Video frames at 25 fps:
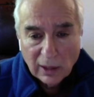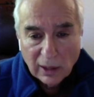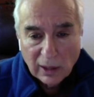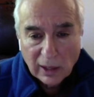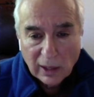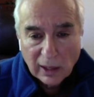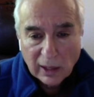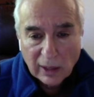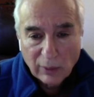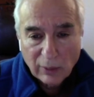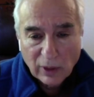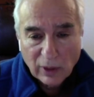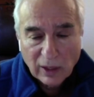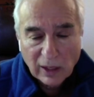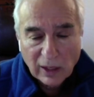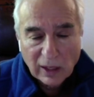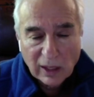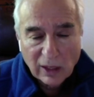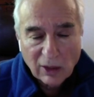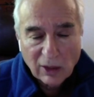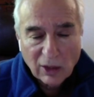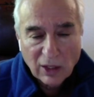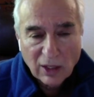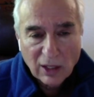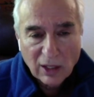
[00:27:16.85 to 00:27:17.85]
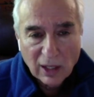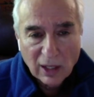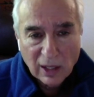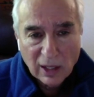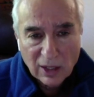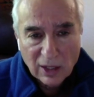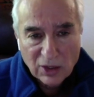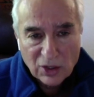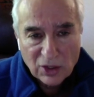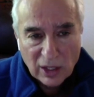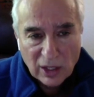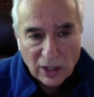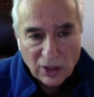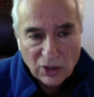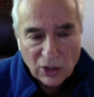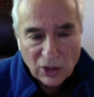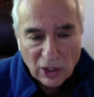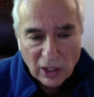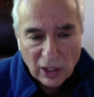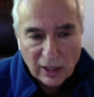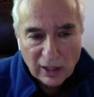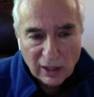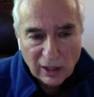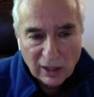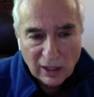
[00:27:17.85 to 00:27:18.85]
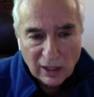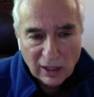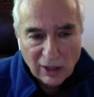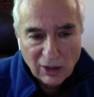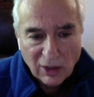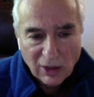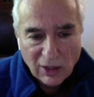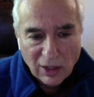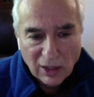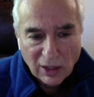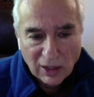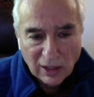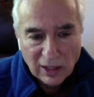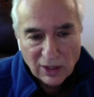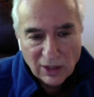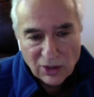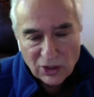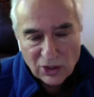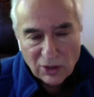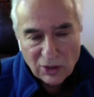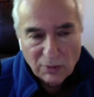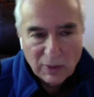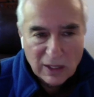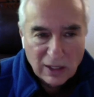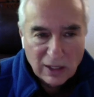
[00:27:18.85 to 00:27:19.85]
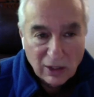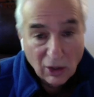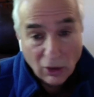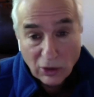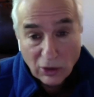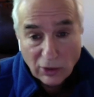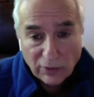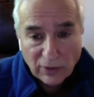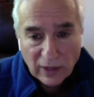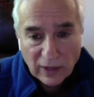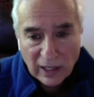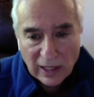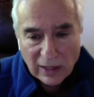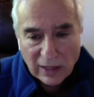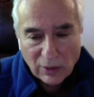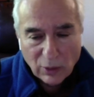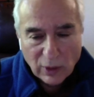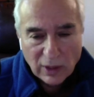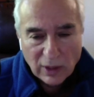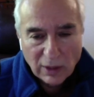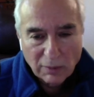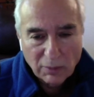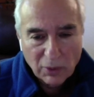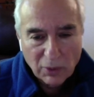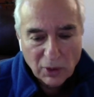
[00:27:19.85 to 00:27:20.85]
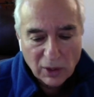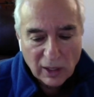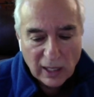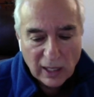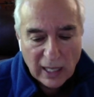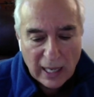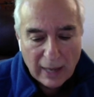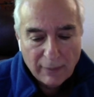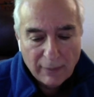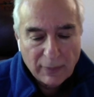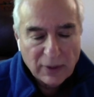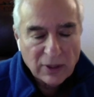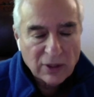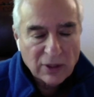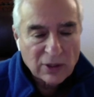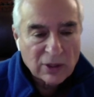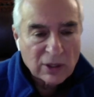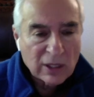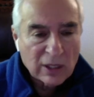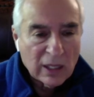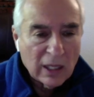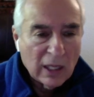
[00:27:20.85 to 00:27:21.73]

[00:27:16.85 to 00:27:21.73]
And I want to get on the list. I saw I could get on the list to be notified when the book happens.